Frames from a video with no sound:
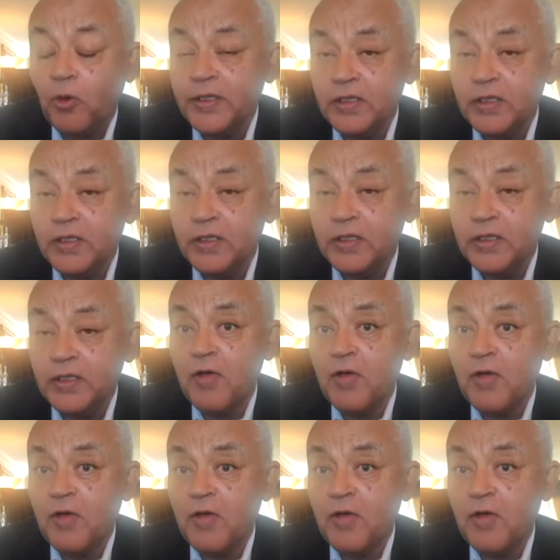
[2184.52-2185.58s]
to the point of
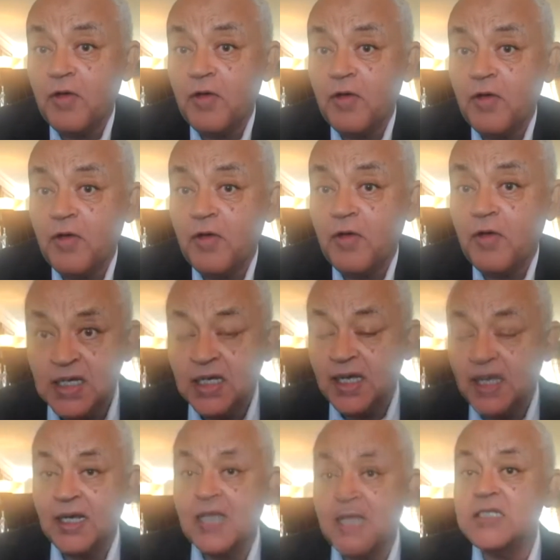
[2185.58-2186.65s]
having to pass
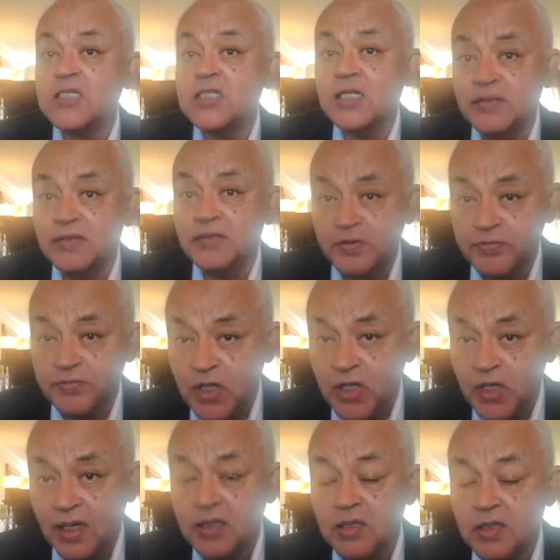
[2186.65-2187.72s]
a legislative
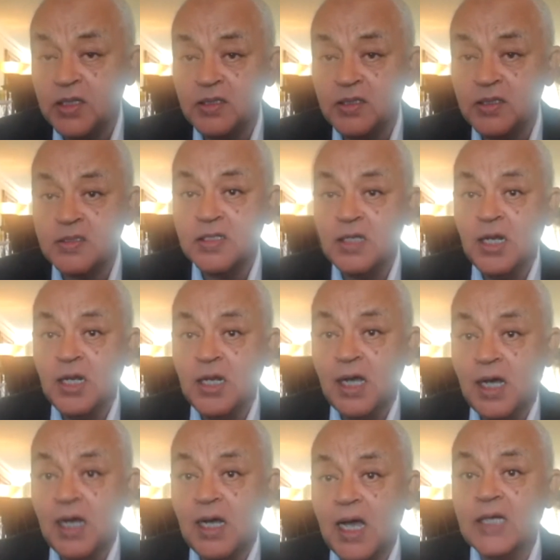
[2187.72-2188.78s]
document
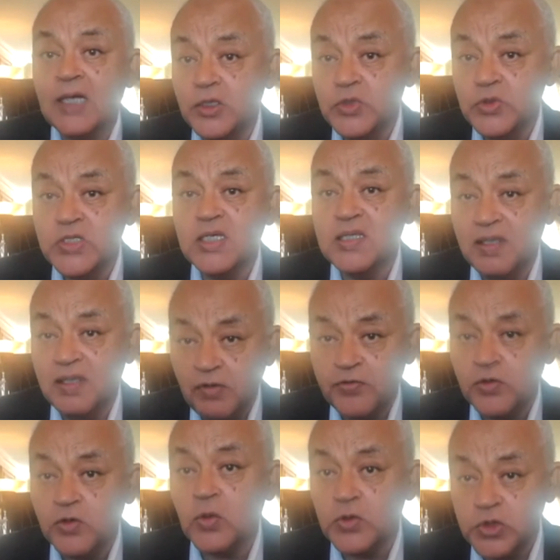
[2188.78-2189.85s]
accusing
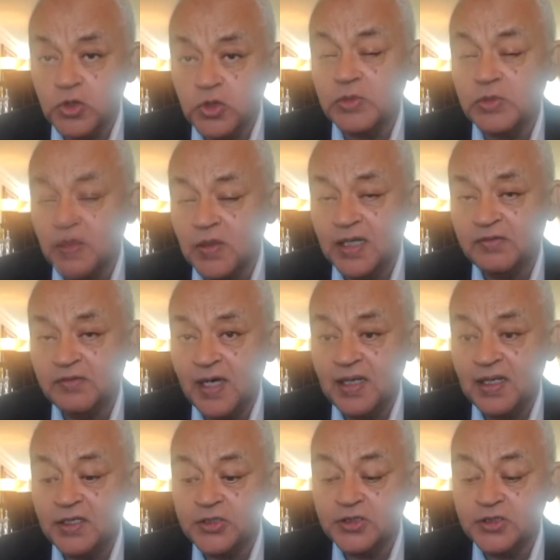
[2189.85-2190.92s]
them of gross human rights
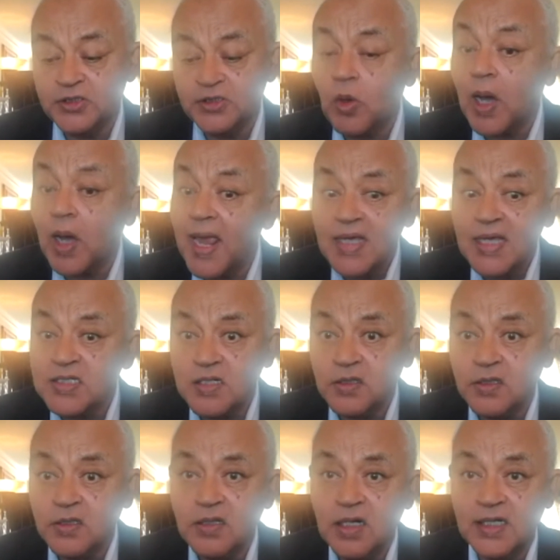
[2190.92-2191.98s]
violations. So I
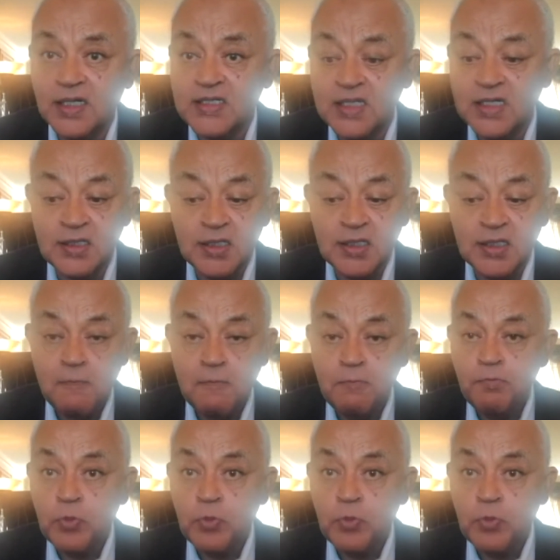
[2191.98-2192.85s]
asked her, I said,